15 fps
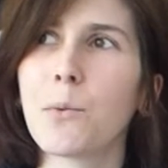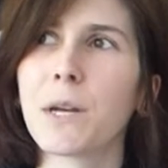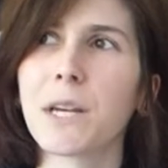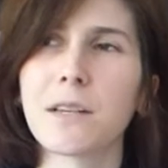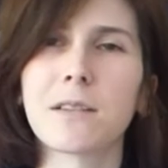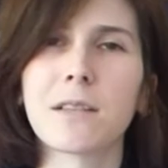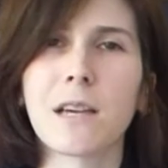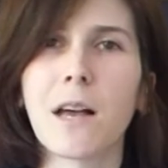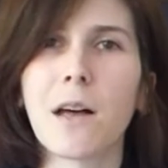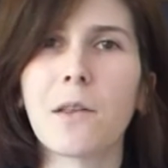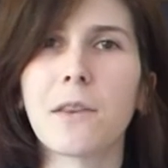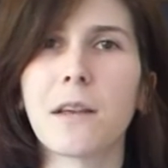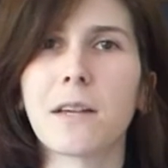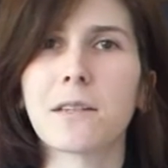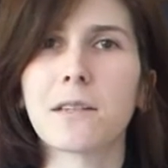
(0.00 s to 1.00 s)
we can
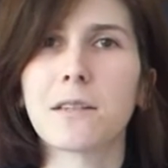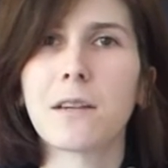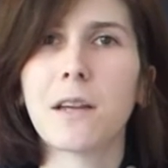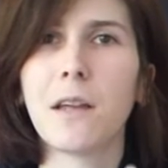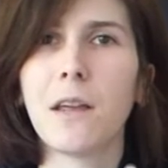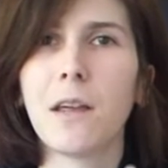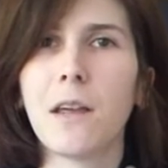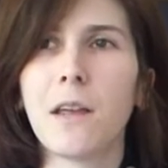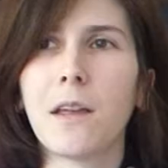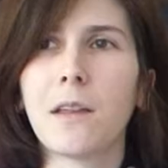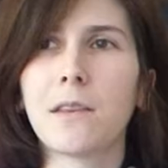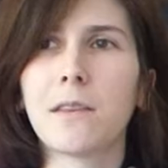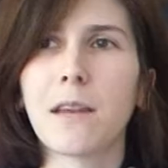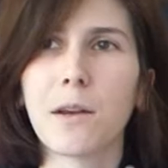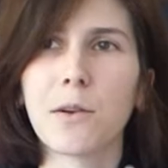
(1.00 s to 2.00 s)
tell that
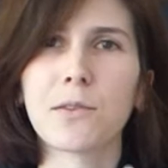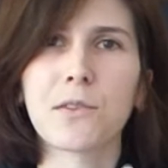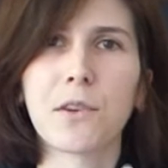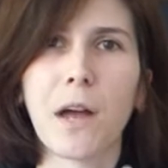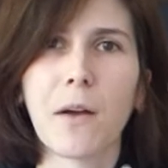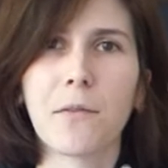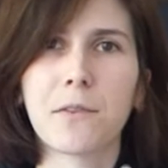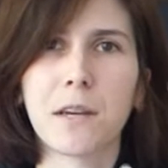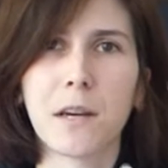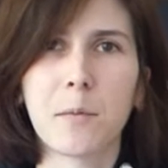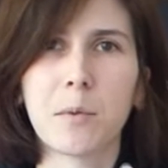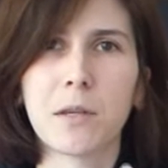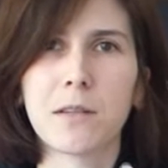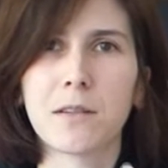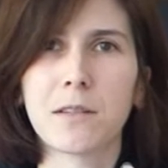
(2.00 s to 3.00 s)
they also have the
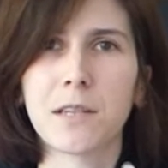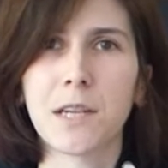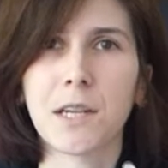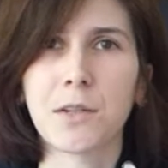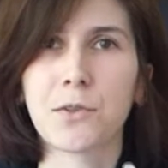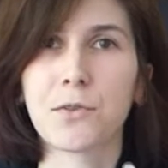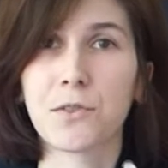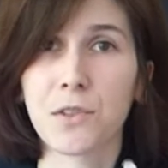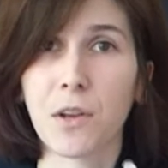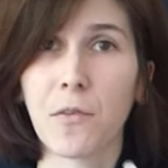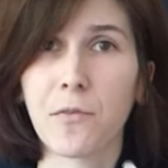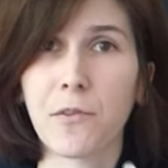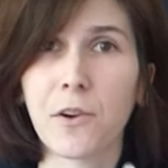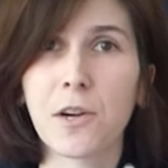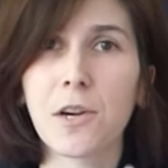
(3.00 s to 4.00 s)
ability to
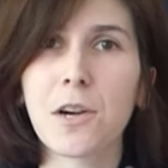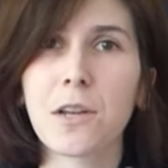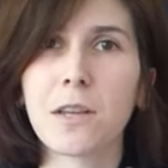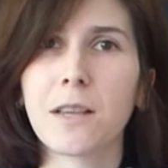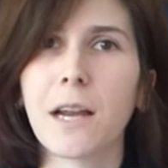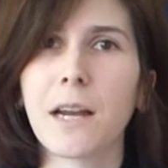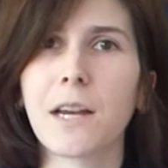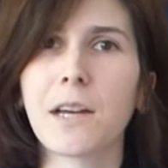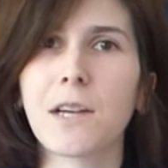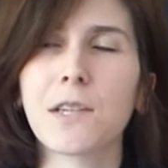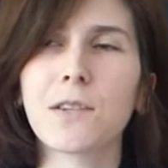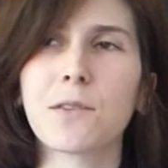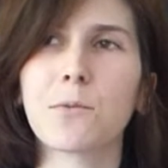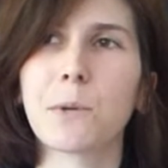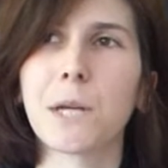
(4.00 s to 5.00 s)
suffer like
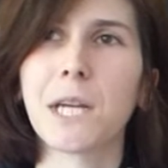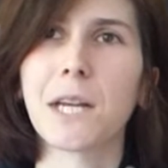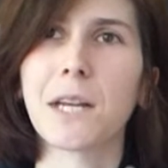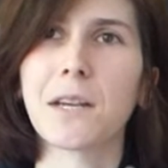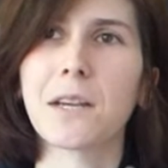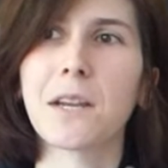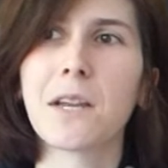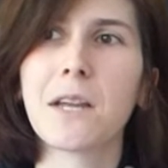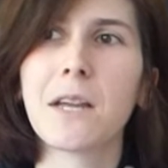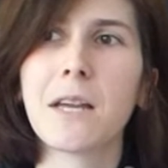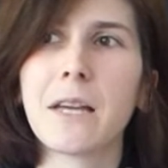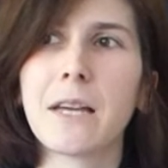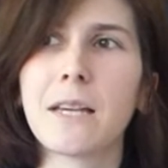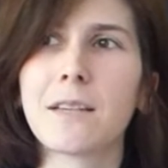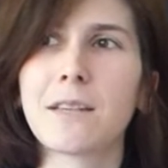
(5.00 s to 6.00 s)
us. We can
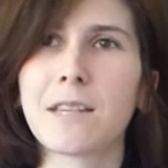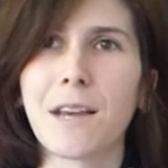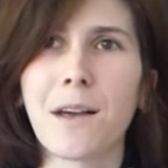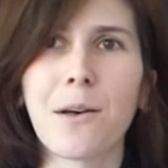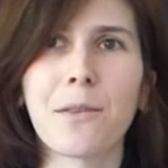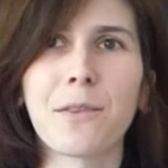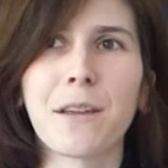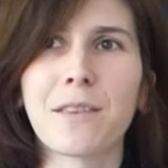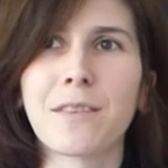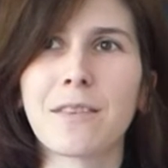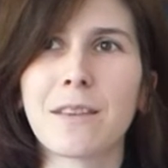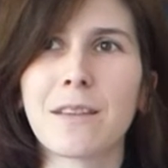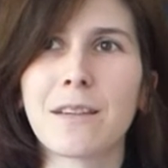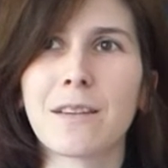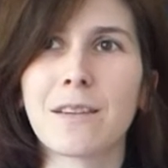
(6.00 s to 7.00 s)
tell
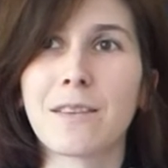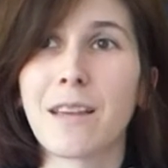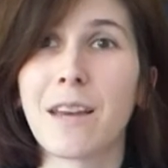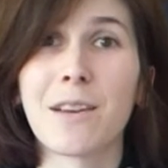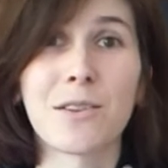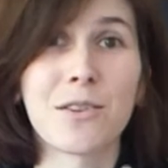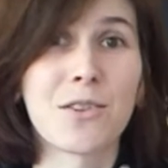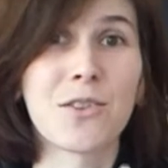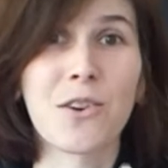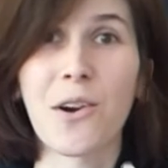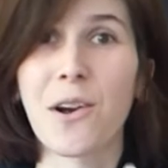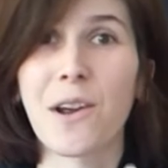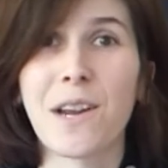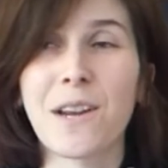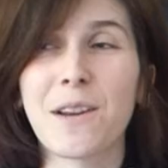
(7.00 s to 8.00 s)
that they
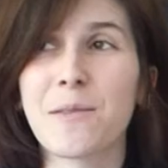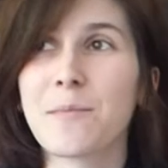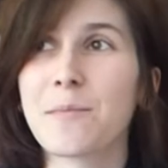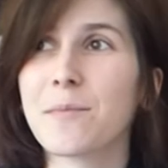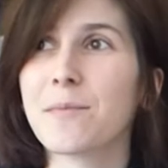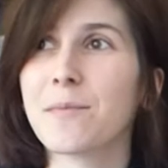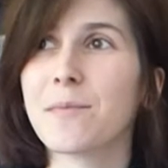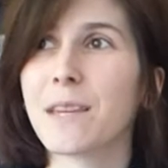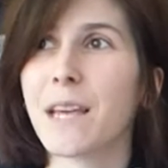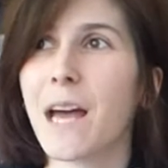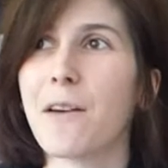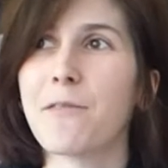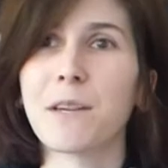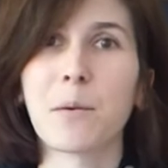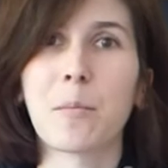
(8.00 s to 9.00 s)
enjoy
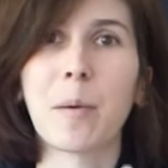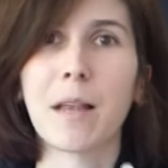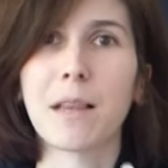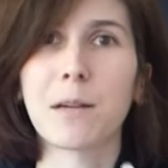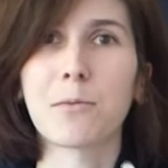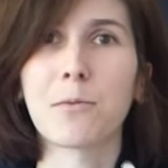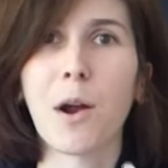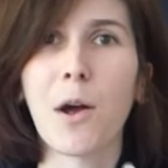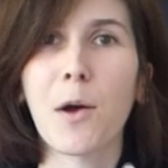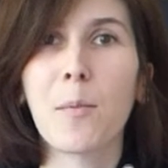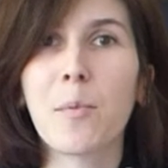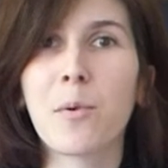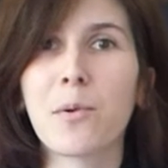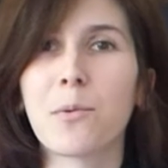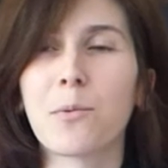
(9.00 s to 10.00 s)
having a belly
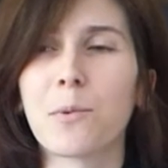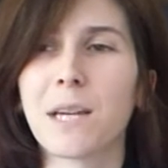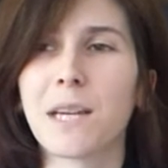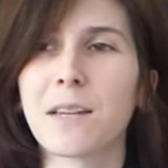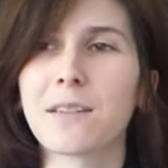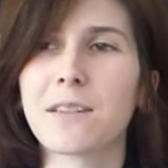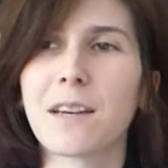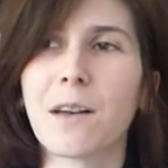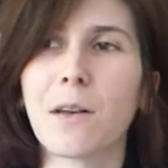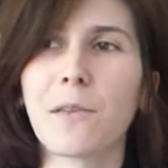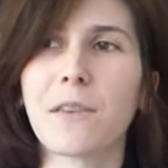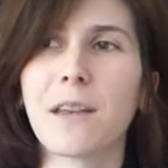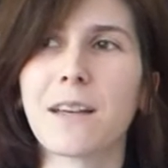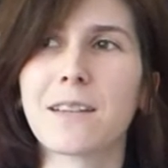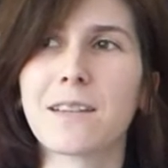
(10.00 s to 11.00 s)
rub. We can
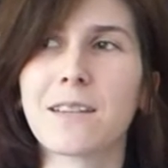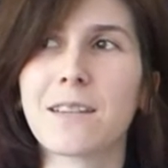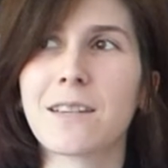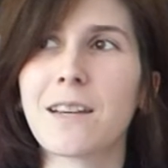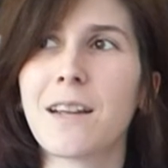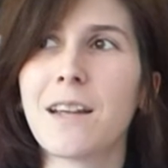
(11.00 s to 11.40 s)
tell that